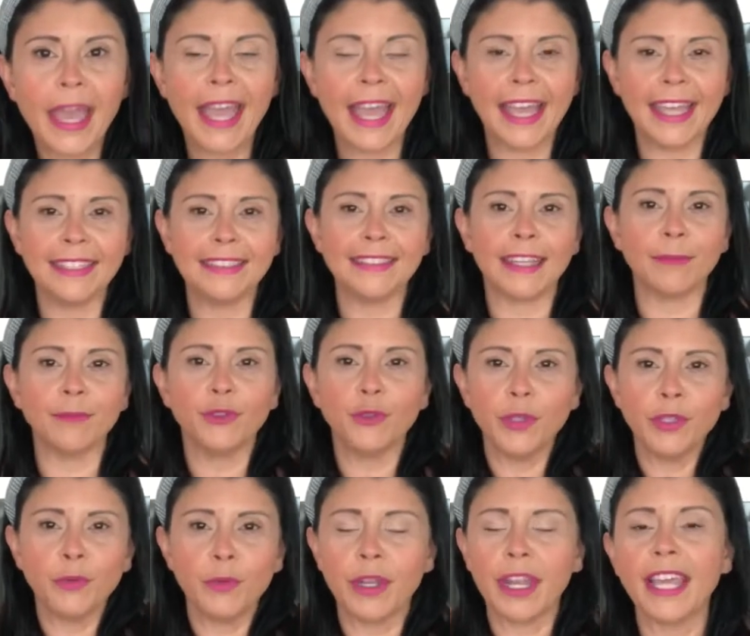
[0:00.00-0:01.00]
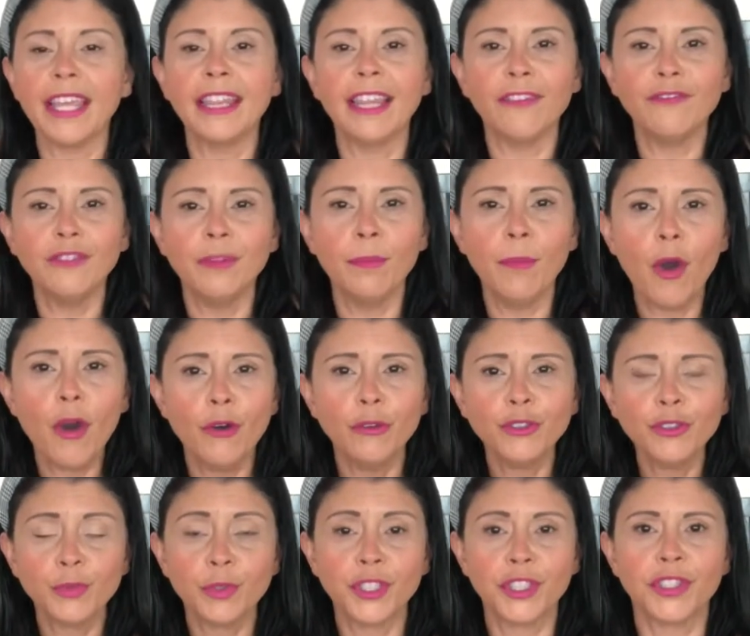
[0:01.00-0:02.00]
And I'm doing what I love the
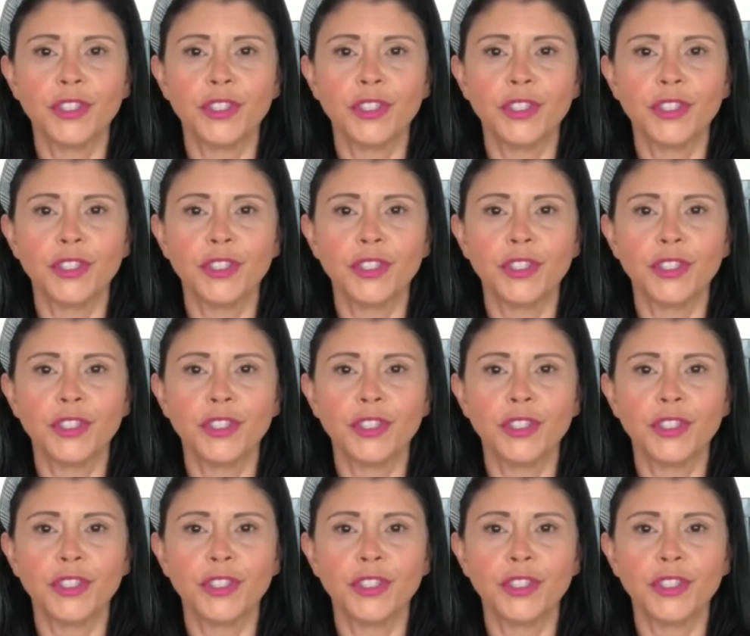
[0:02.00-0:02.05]
most, which is